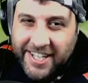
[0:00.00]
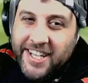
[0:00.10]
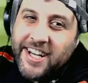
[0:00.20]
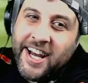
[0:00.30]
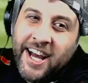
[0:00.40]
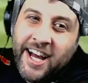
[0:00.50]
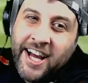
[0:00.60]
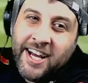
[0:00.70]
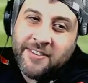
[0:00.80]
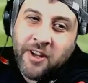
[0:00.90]

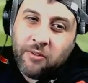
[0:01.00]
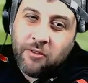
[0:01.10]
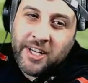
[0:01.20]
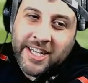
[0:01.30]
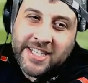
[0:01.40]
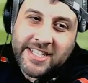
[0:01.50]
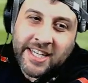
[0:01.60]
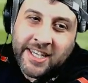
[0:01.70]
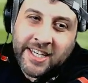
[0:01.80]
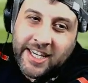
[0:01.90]
Not
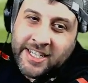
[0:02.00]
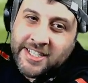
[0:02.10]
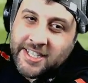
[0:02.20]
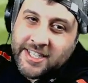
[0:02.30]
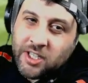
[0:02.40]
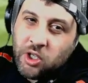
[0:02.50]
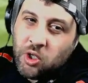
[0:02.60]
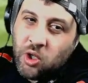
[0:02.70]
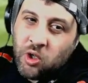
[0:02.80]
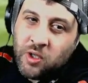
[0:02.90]
releasing is the
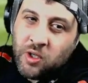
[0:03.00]
call.